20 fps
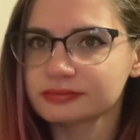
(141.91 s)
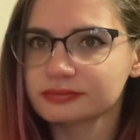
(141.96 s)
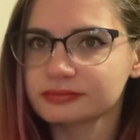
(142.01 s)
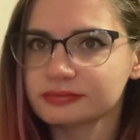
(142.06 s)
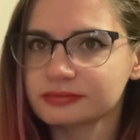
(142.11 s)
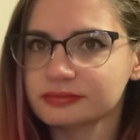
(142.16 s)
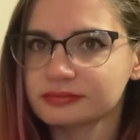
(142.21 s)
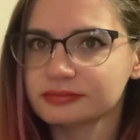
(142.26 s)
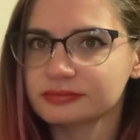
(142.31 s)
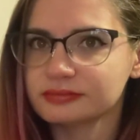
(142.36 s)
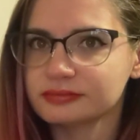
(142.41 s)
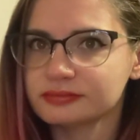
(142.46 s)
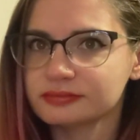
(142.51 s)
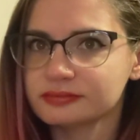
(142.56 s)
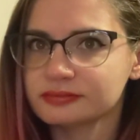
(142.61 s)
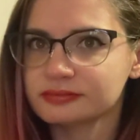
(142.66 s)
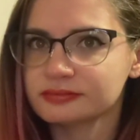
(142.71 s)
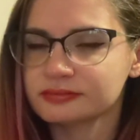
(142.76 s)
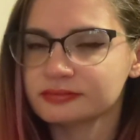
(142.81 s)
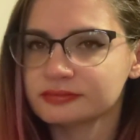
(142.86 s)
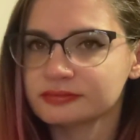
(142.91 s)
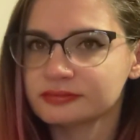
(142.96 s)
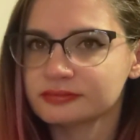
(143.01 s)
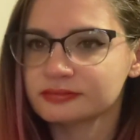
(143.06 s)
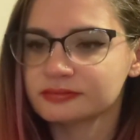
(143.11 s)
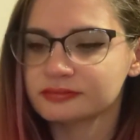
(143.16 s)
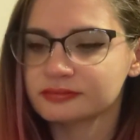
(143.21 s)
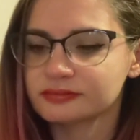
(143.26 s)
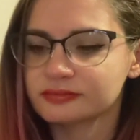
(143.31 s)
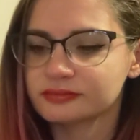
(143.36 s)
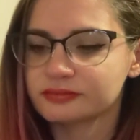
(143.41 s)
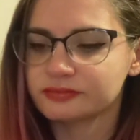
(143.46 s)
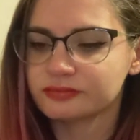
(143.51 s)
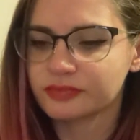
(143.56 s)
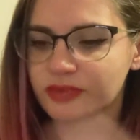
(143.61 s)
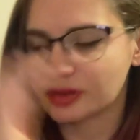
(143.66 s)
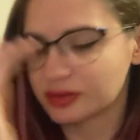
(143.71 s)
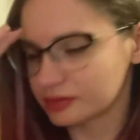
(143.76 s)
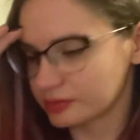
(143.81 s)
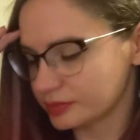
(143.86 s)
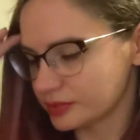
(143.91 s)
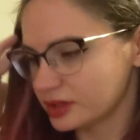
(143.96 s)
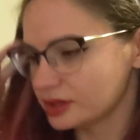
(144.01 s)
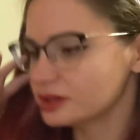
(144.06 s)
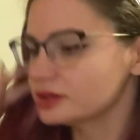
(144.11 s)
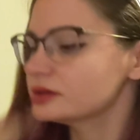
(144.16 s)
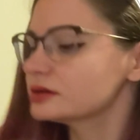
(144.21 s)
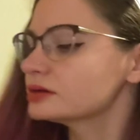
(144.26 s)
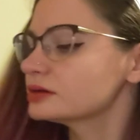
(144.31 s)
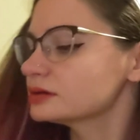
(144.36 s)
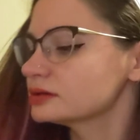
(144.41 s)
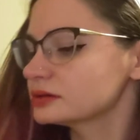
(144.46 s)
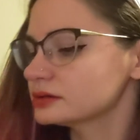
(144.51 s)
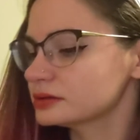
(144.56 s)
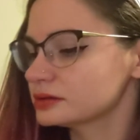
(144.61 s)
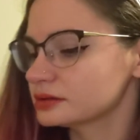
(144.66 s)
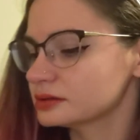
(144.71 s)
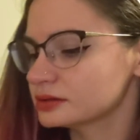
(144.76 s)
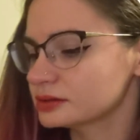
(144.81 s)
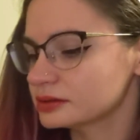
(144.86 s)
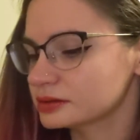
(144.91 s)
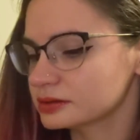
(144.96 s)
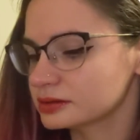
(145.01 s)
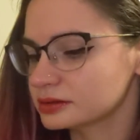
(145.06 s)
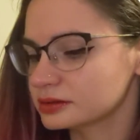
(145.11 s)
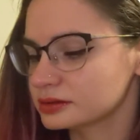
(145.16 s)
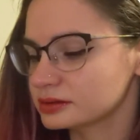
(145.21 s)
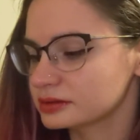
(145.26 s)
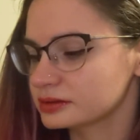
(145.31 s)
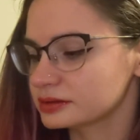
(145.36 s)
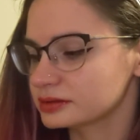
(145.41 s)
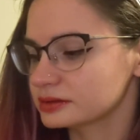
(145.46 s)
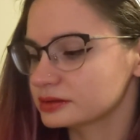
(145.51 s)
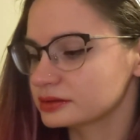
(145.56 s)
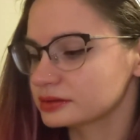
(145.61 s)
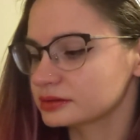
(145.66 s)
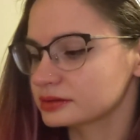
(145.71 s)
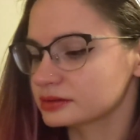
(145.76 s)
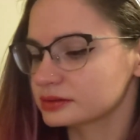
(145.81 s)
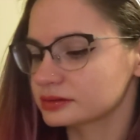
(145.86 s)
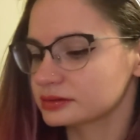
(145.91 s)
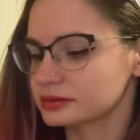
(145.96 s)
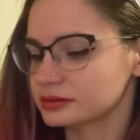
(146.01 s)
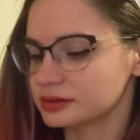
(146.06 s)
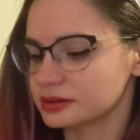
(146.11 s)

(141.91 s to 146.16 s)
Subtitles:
[no speech]